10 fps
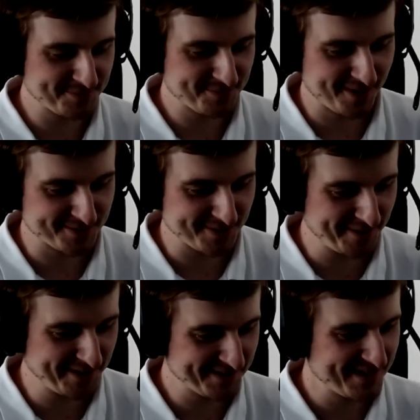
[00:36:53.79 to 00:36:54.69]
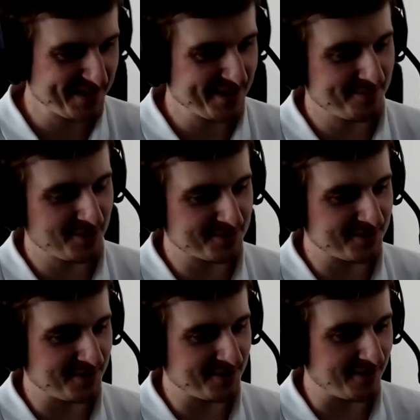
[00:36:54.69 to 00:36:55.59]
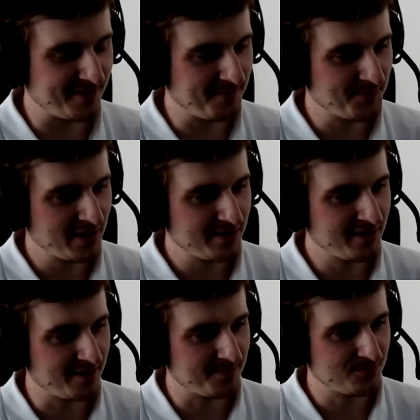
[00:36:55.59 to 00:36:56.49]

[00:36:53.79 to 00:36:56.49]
Uh, sorry, but yeah,